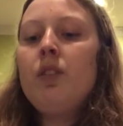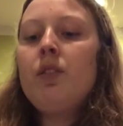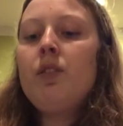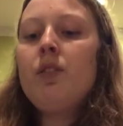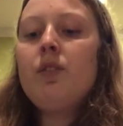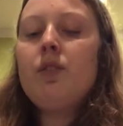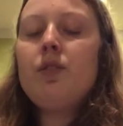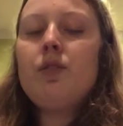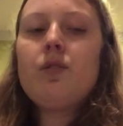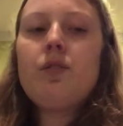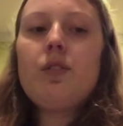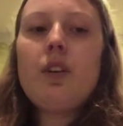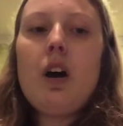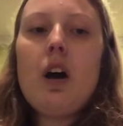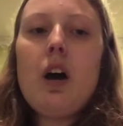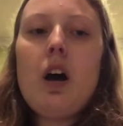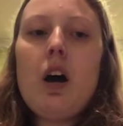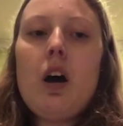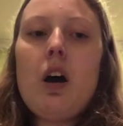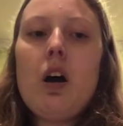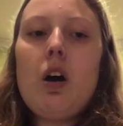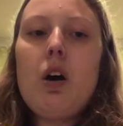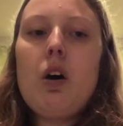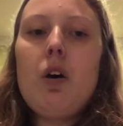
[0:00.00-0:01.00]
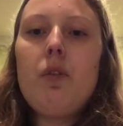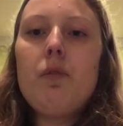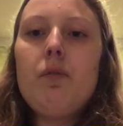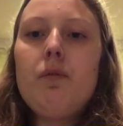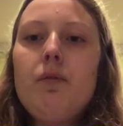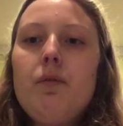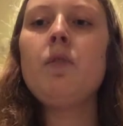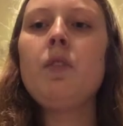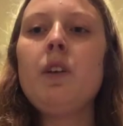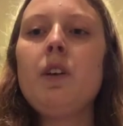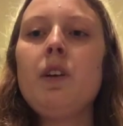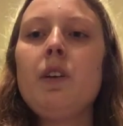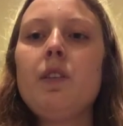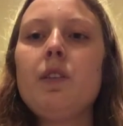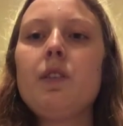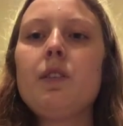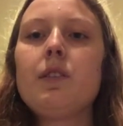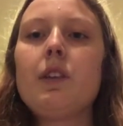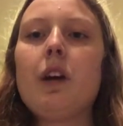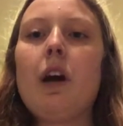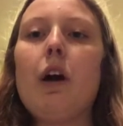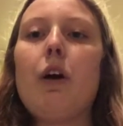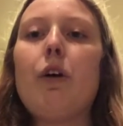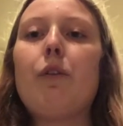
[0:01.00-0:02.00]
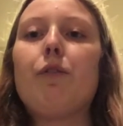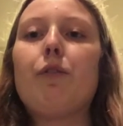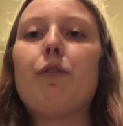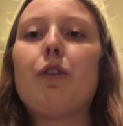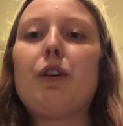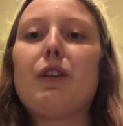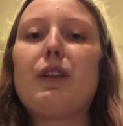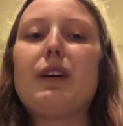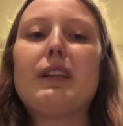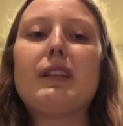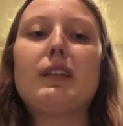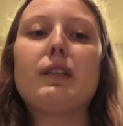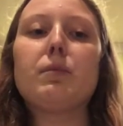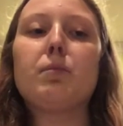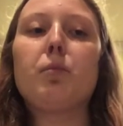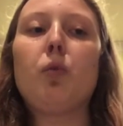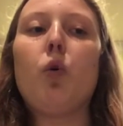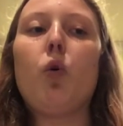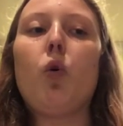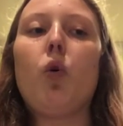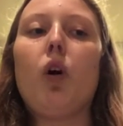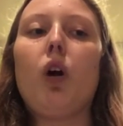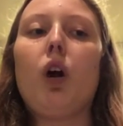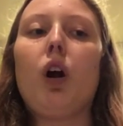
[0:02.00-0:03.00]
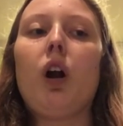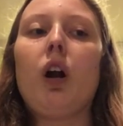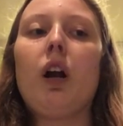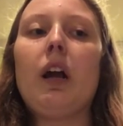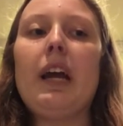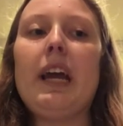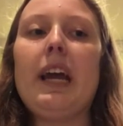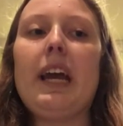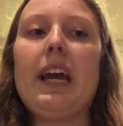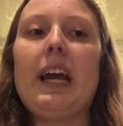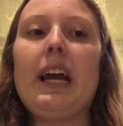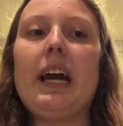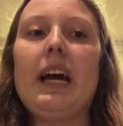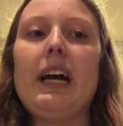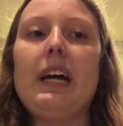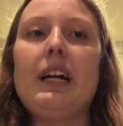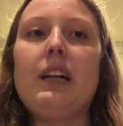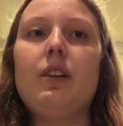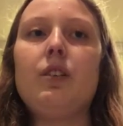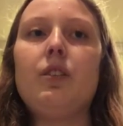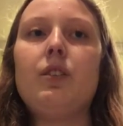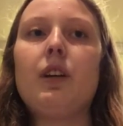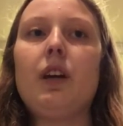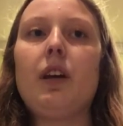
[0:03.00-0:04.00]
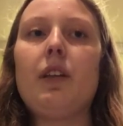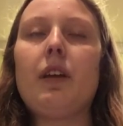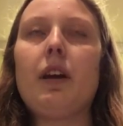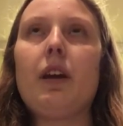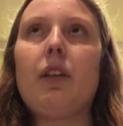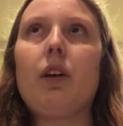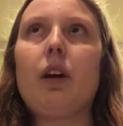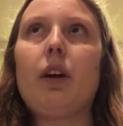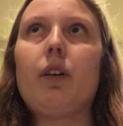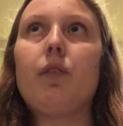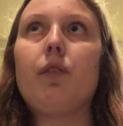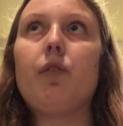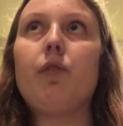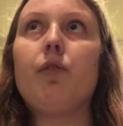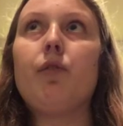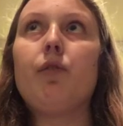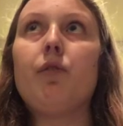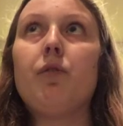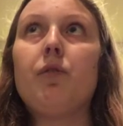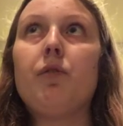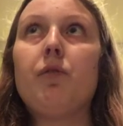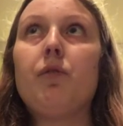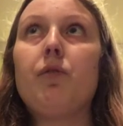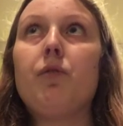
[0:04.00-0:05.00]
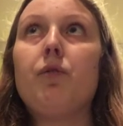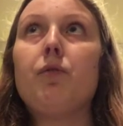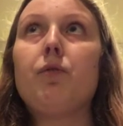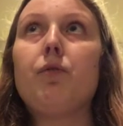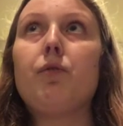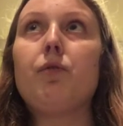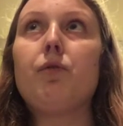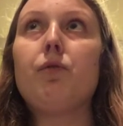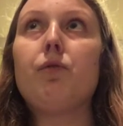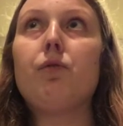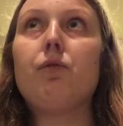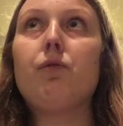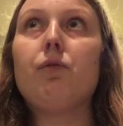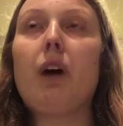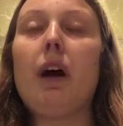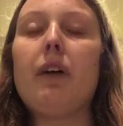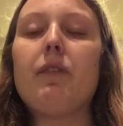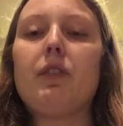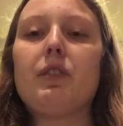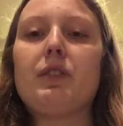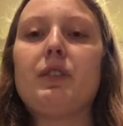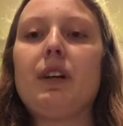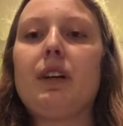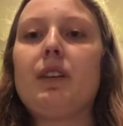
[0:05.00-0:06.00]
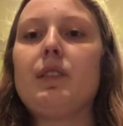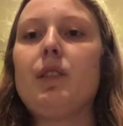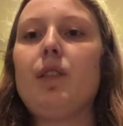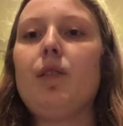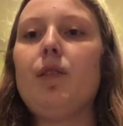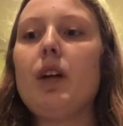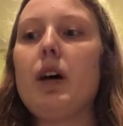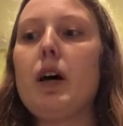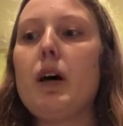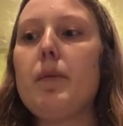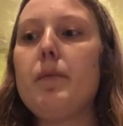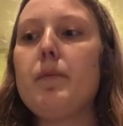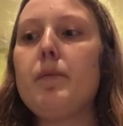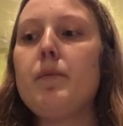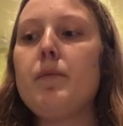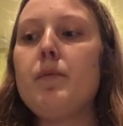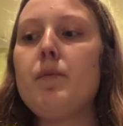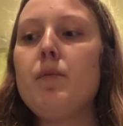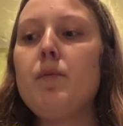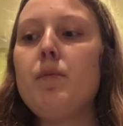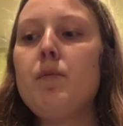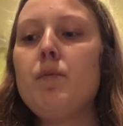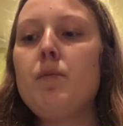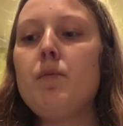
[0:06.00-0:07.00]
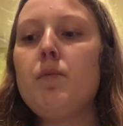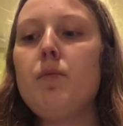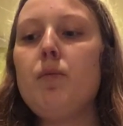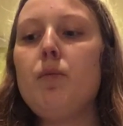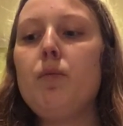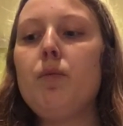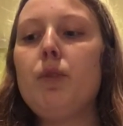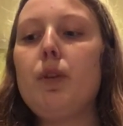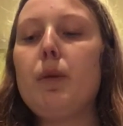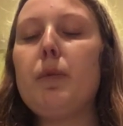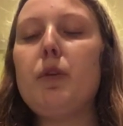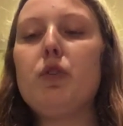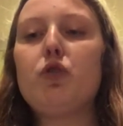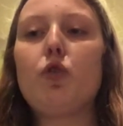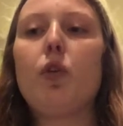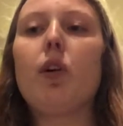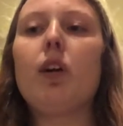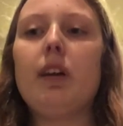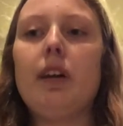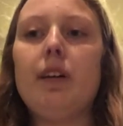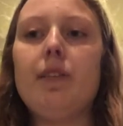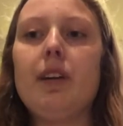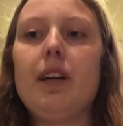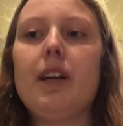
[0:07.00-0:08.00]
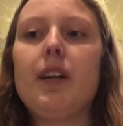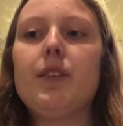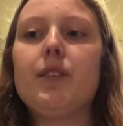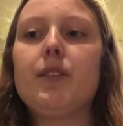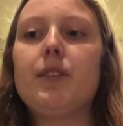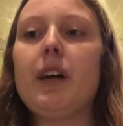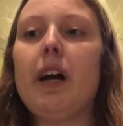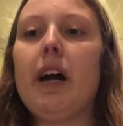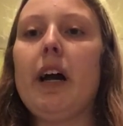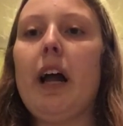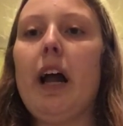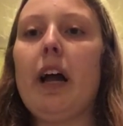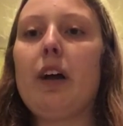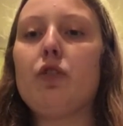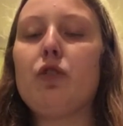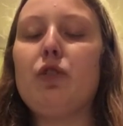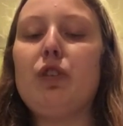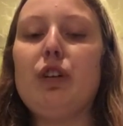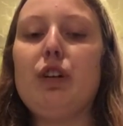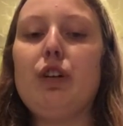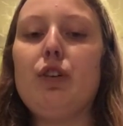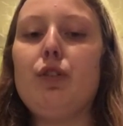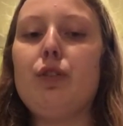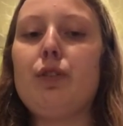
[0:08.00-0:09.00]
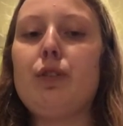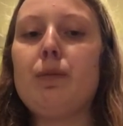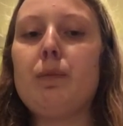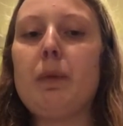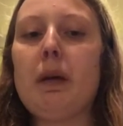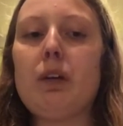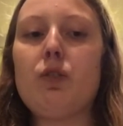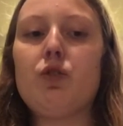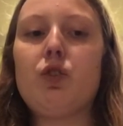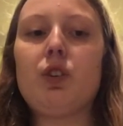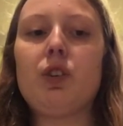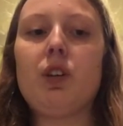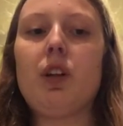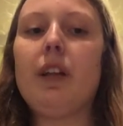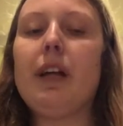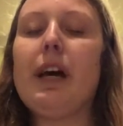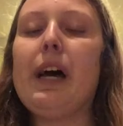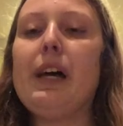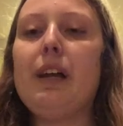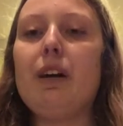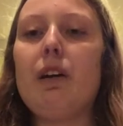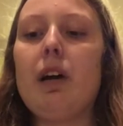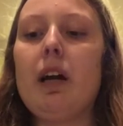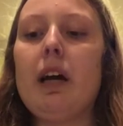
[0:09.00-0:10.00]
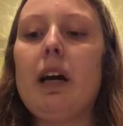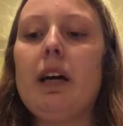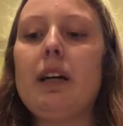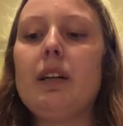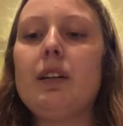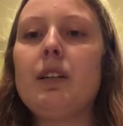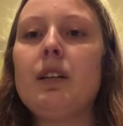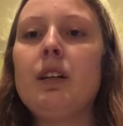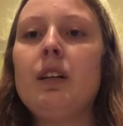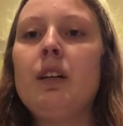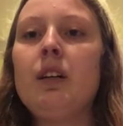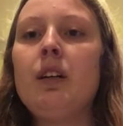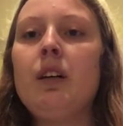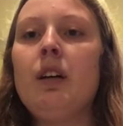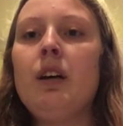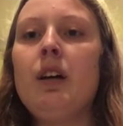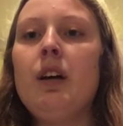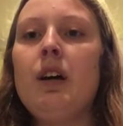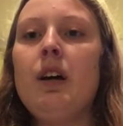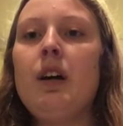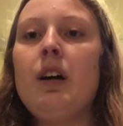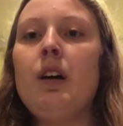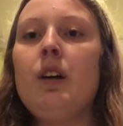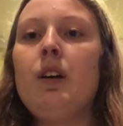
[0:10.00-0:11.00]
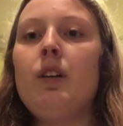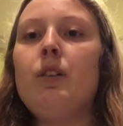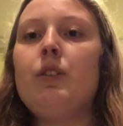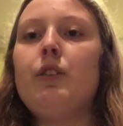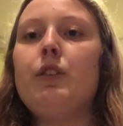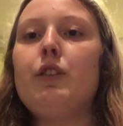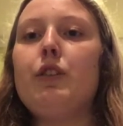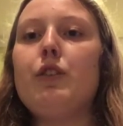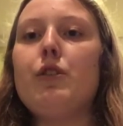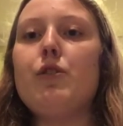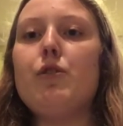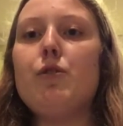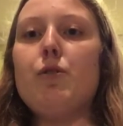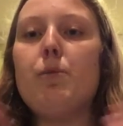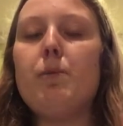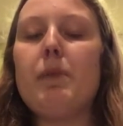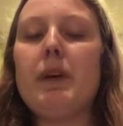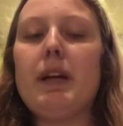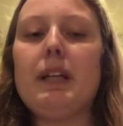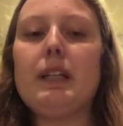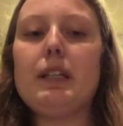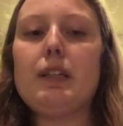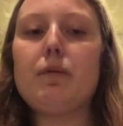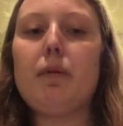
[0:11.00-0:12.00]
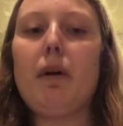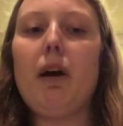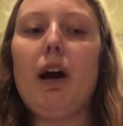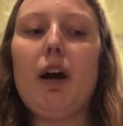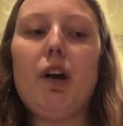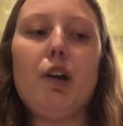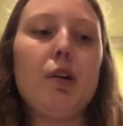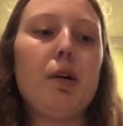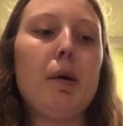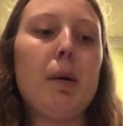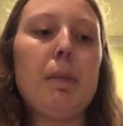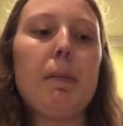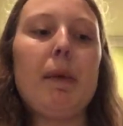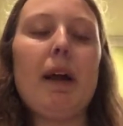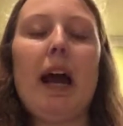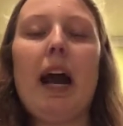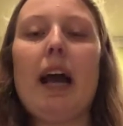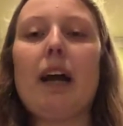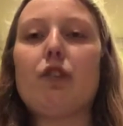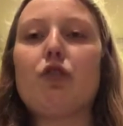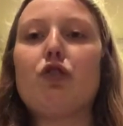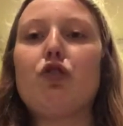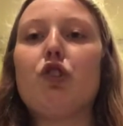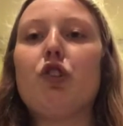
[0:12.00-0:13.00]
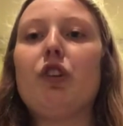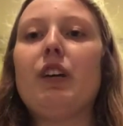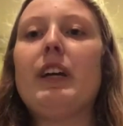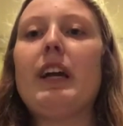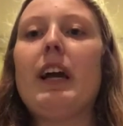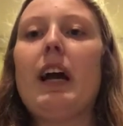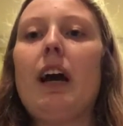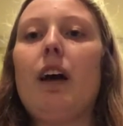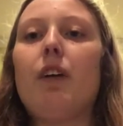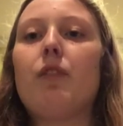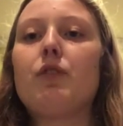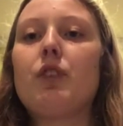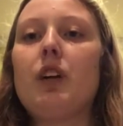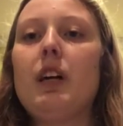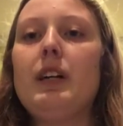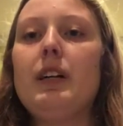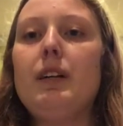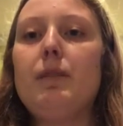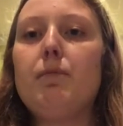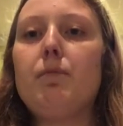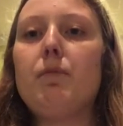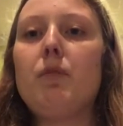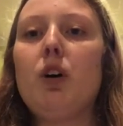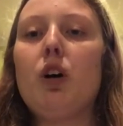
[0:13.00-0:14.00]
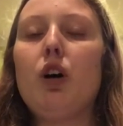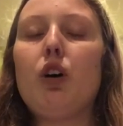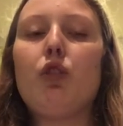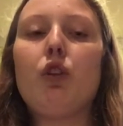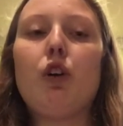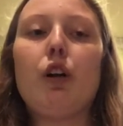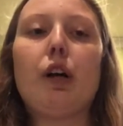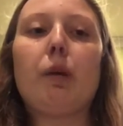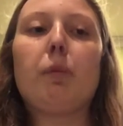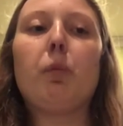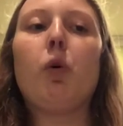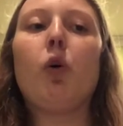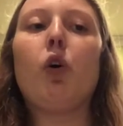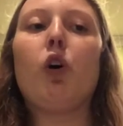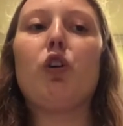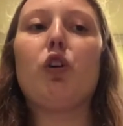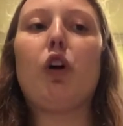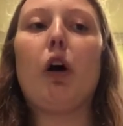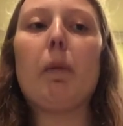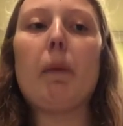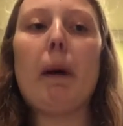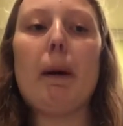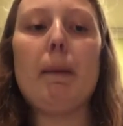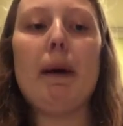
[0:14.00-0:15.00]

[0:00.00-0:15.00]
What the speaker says: So for this pour, and I think like 5 or 6 of them, the majority of these, I actually used pictures on the internet to be inspired. But actually, after I acrylic poured all my